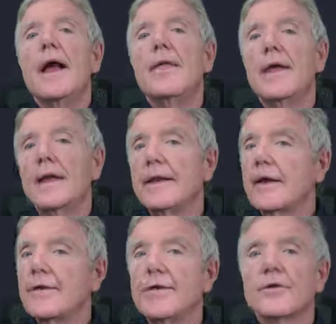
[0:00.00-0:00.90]
And then
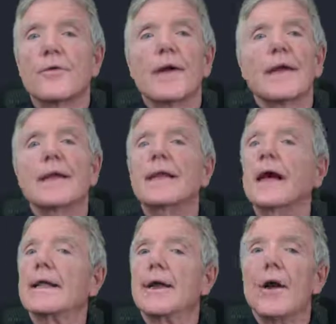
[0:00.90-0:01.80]
another earthquake hit and
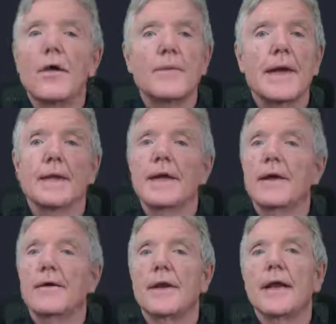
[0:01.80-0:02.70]
knocked it all back down,